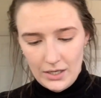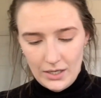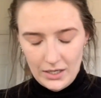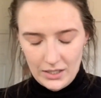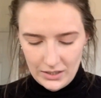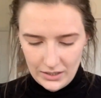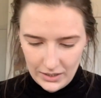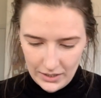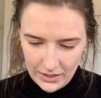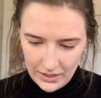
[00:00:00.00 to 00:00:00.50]

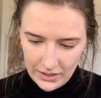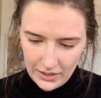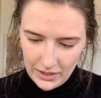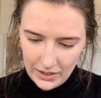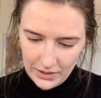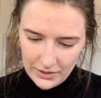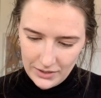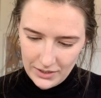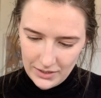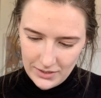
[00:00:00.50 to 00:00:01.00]
And then I
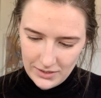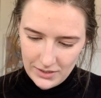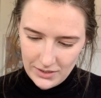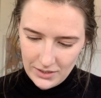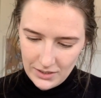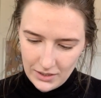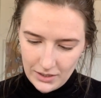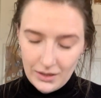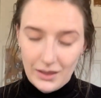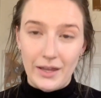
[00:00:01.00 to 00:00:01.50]
got this in
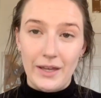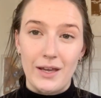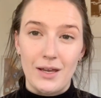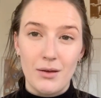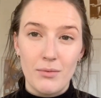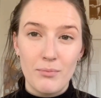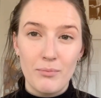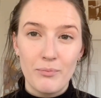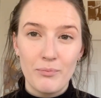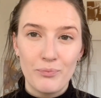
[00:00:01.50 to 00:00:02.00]
a
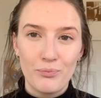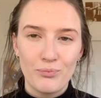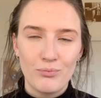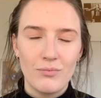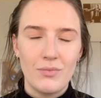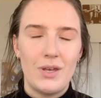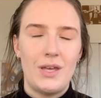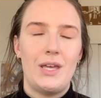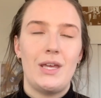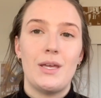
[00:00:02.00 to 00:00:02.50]
Glam
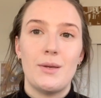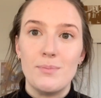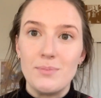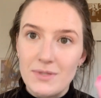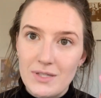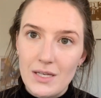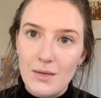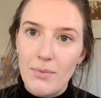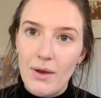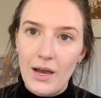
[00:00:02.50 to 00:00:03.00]

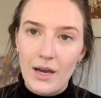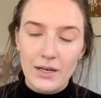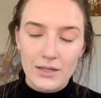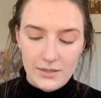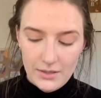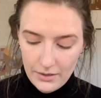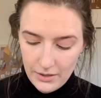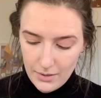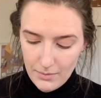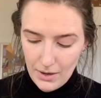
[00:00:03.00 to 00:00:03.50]
Ipsy bag.
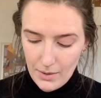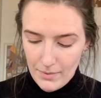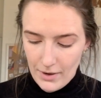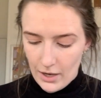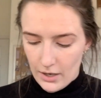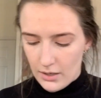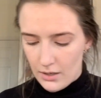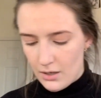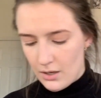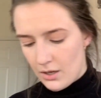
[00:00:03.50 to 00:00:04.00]
Sorry, my
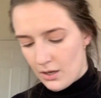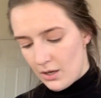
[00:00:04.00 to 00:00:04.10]
bad.